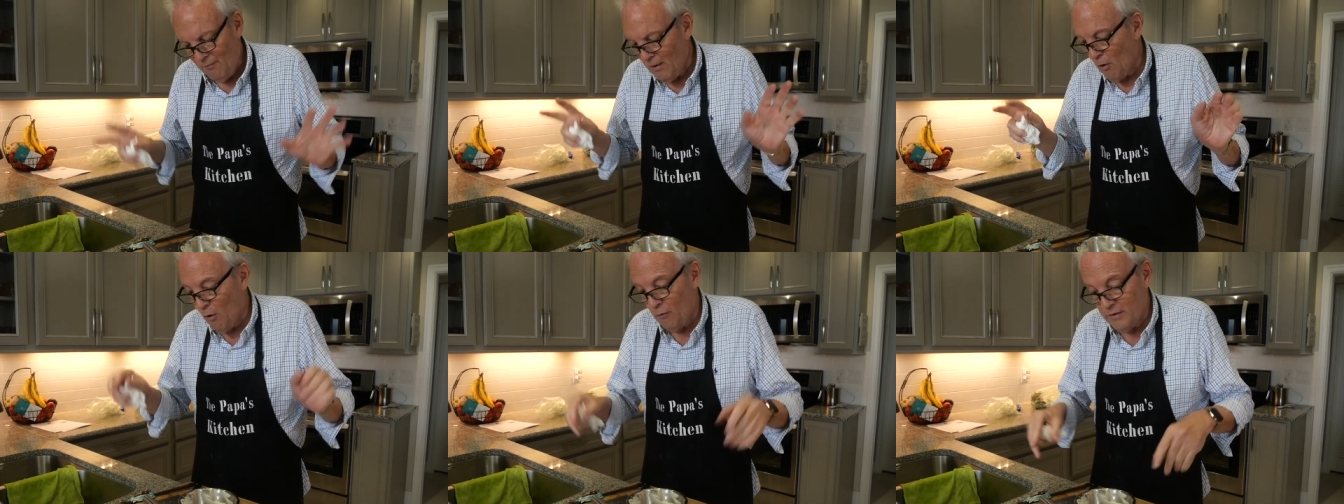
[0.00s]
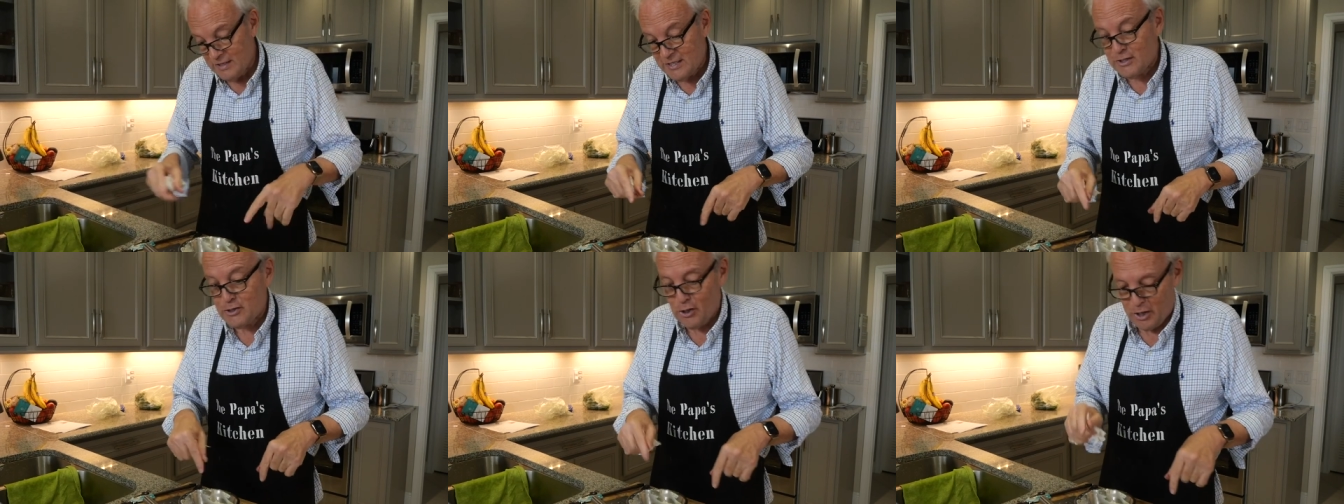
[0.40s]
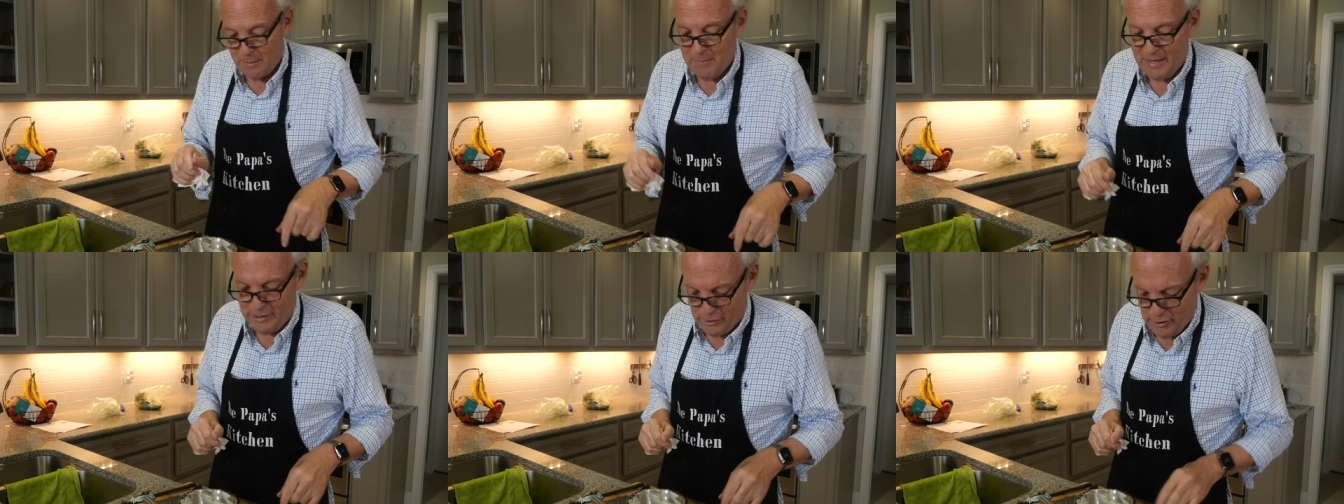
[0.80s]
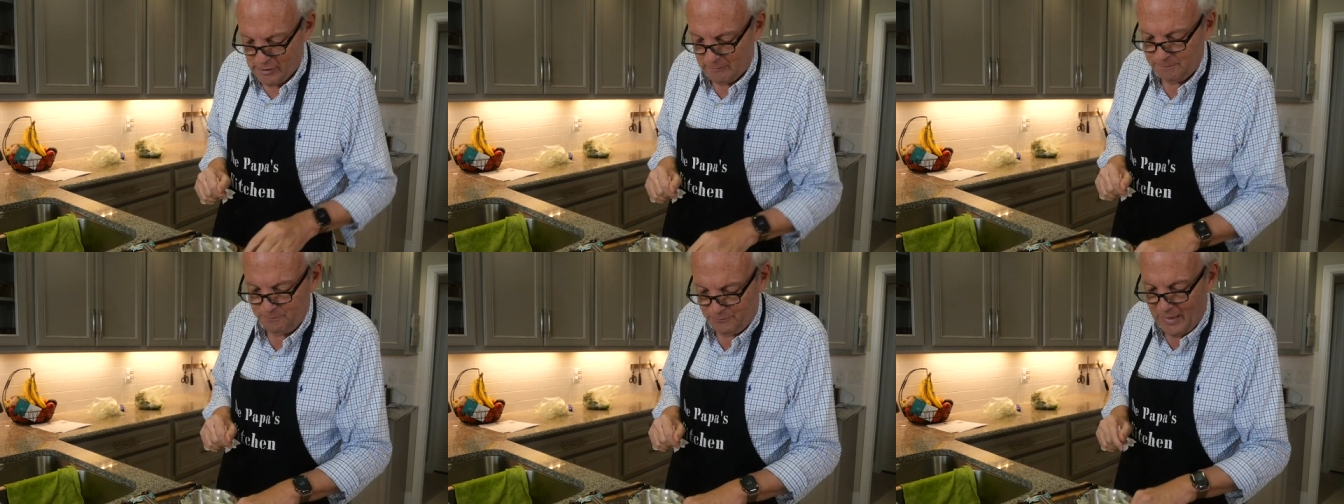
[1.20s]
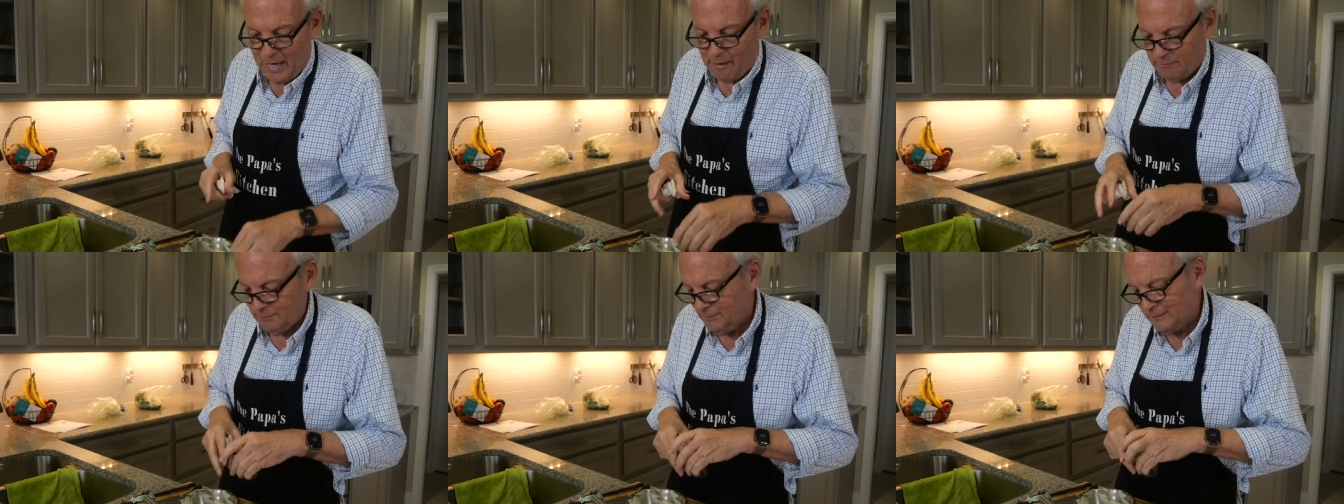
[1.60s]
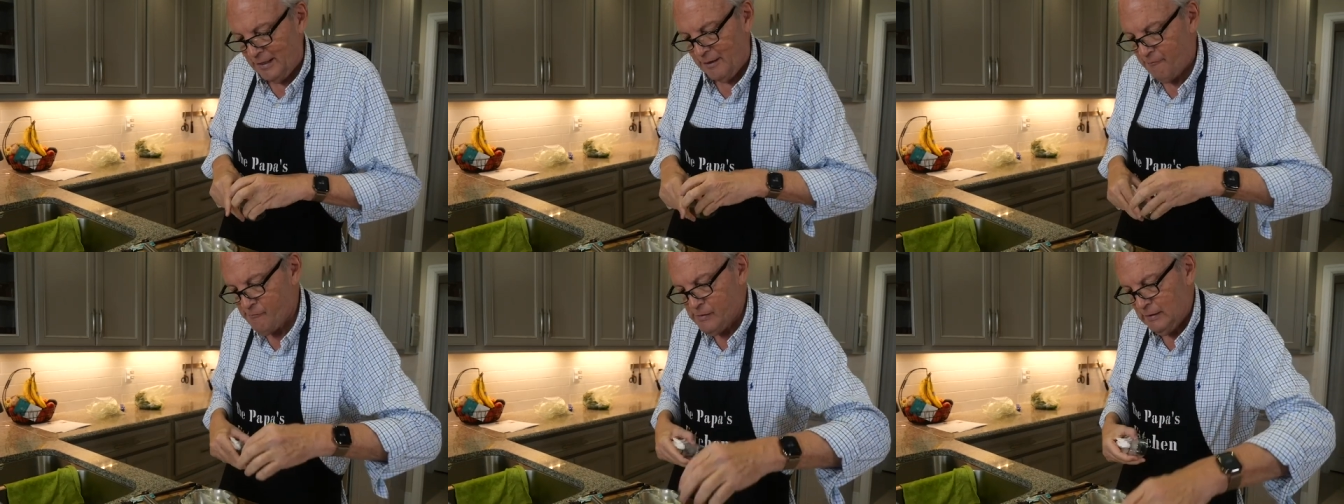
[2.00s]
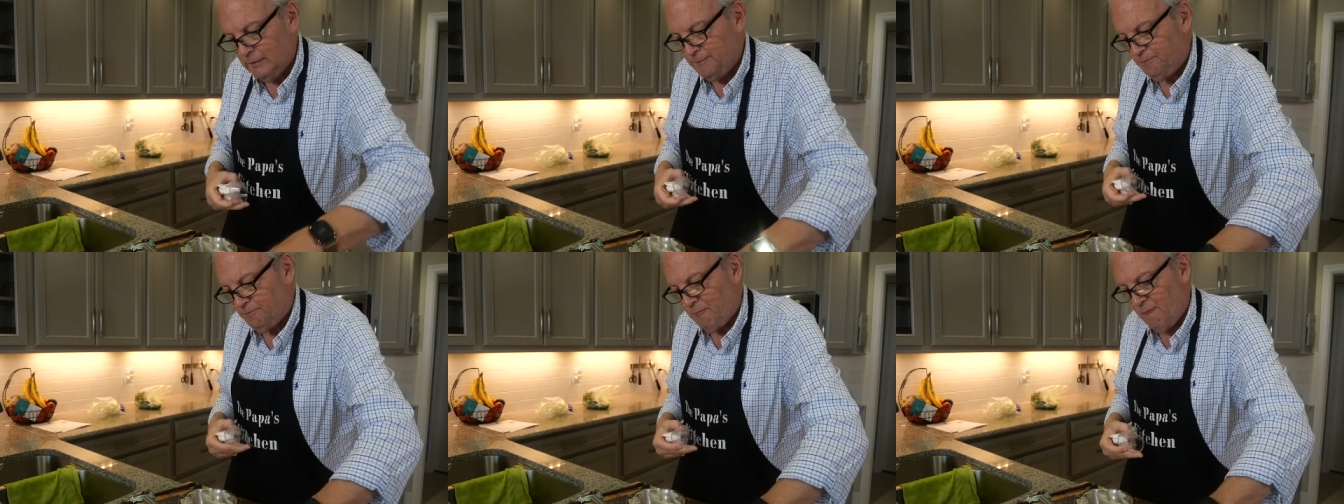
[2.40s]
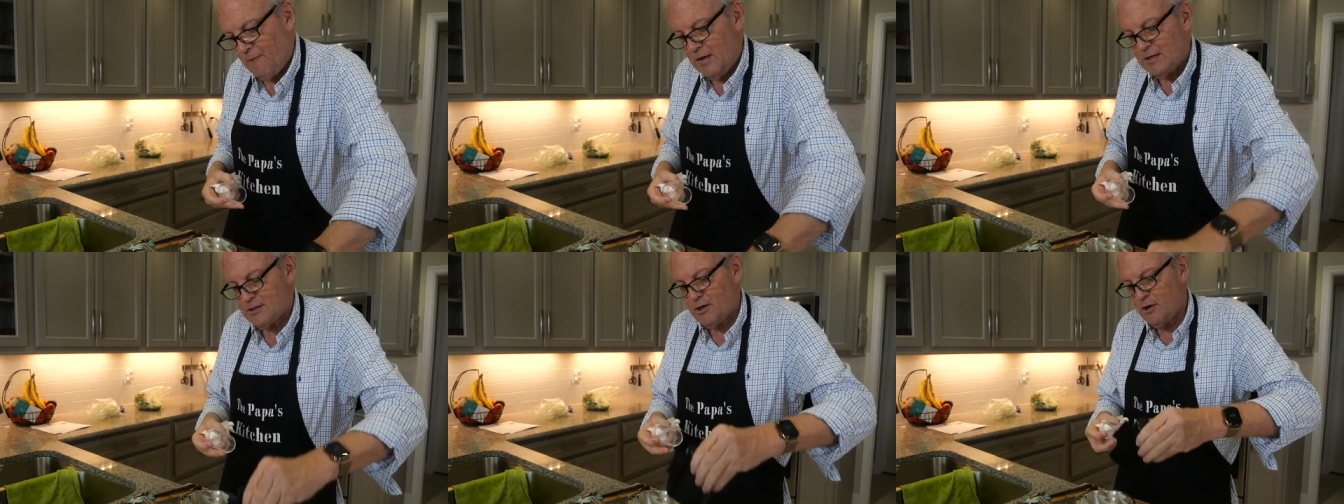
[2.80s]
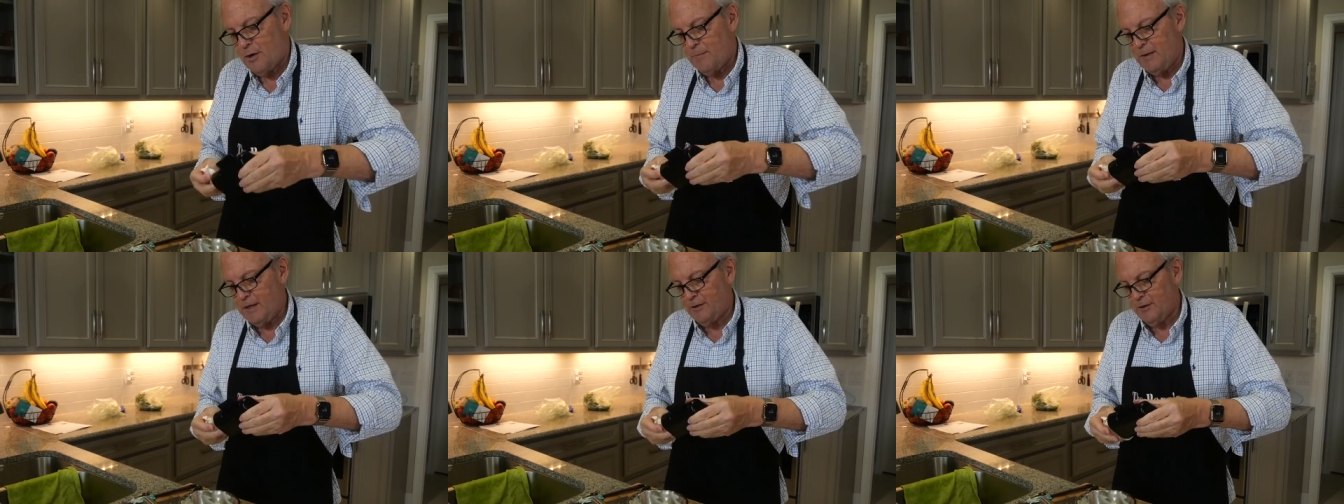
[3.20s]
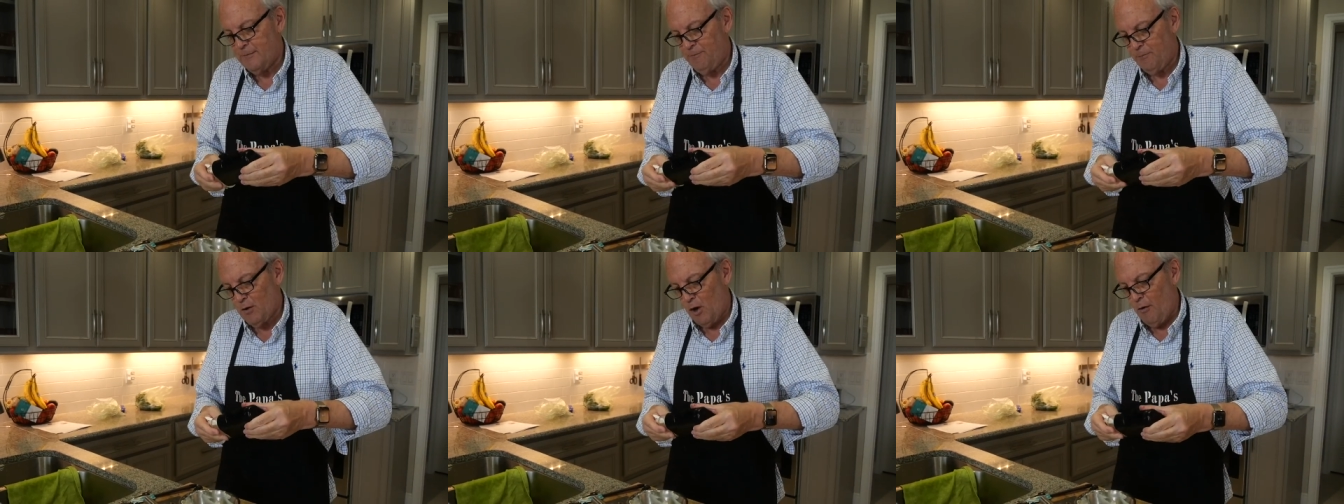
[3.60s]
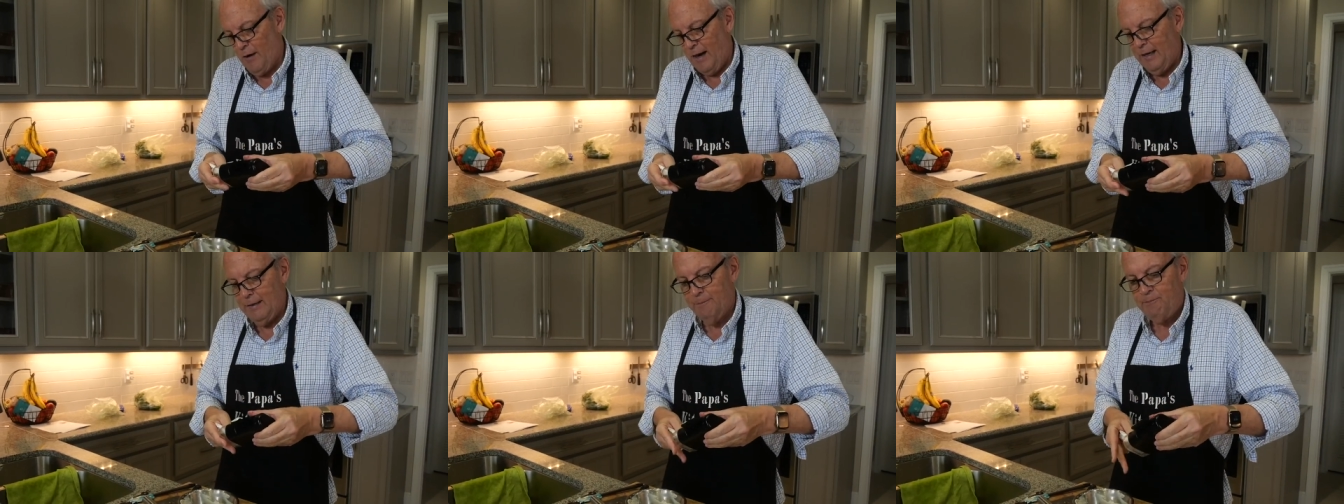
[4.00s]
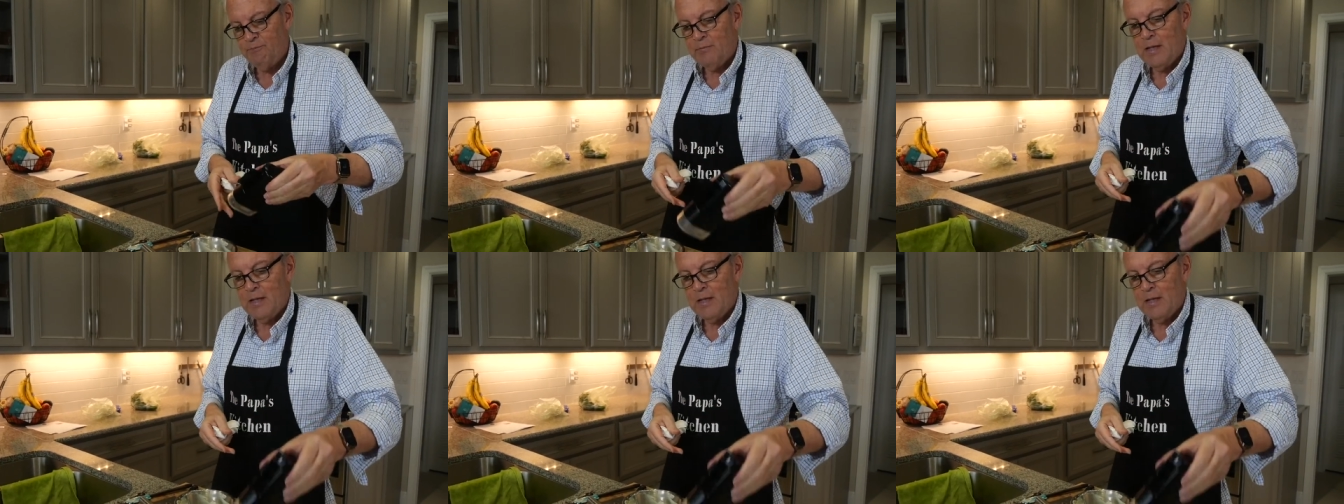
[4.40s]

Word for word: I'm oh, sure this is going to be good. good. Yeah, yeah. Yeah. And it's going to be good. All righty.